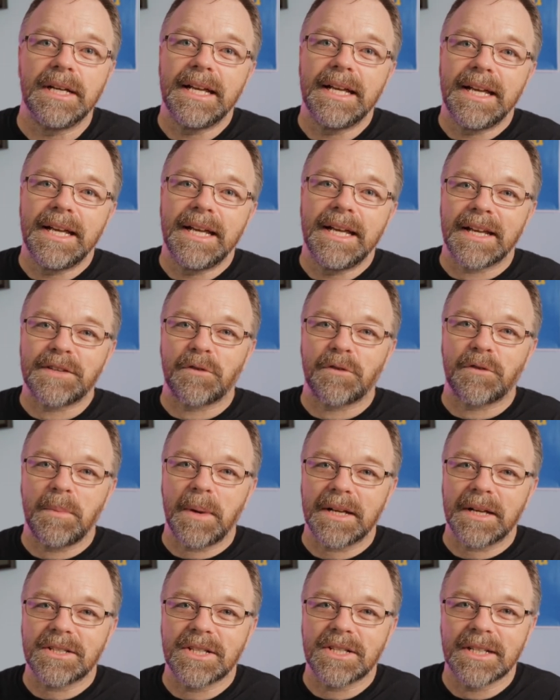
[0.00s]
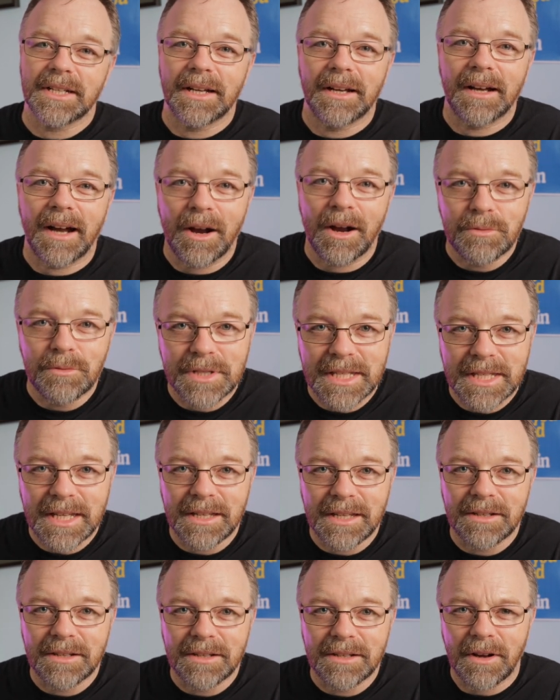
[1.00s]
Thanks very much. I will see
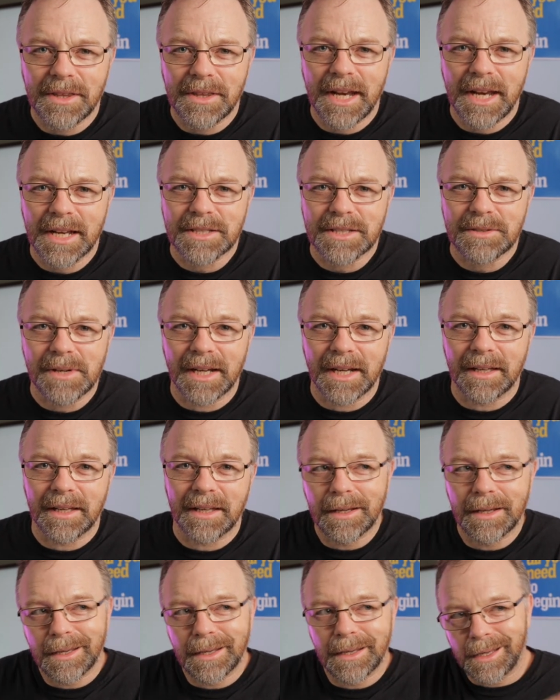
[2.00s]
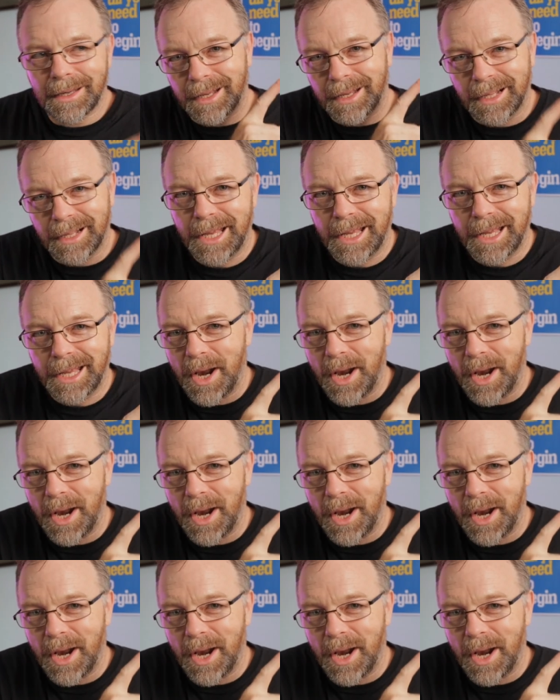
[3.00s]
you on the next one. Click one of